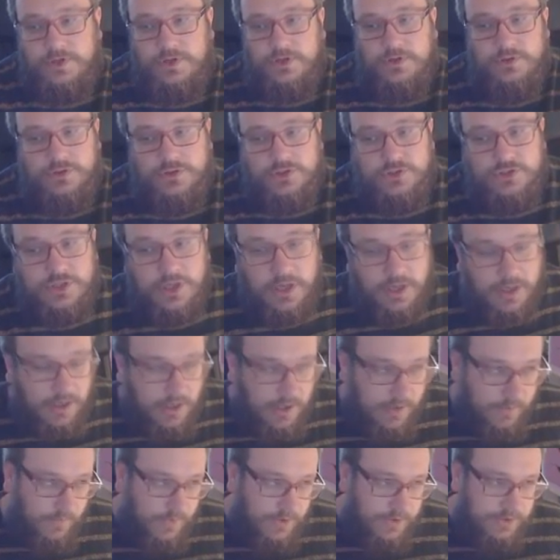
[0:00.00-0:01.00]
just like
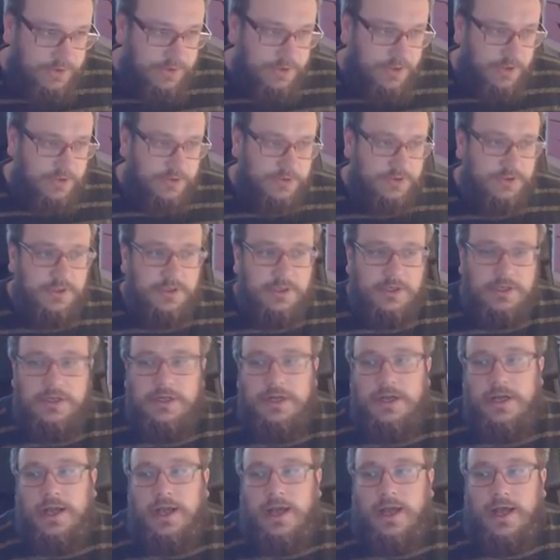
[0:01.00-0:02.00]
keep writing notes,
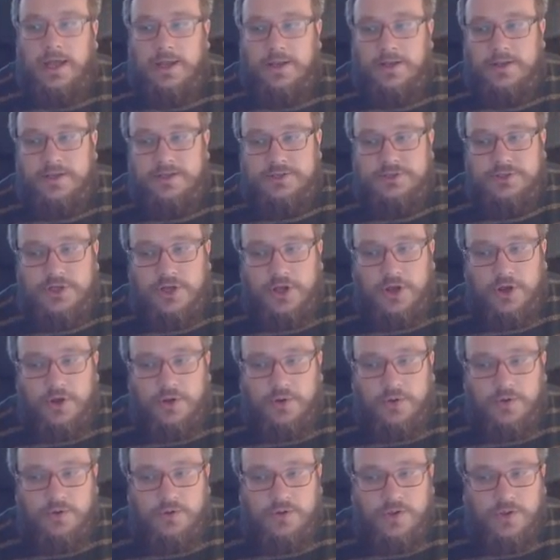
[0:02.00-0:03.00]
and there's
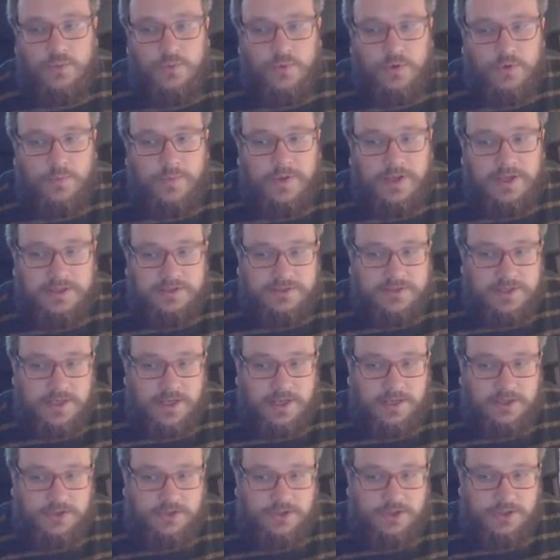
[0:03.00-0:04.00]
no, there will be
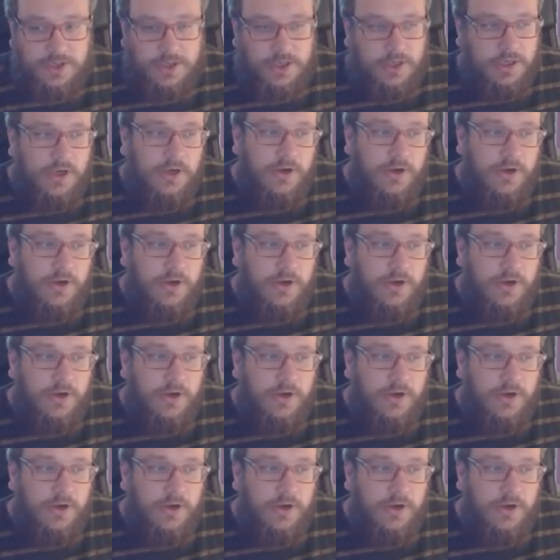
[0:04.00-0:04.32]
indication here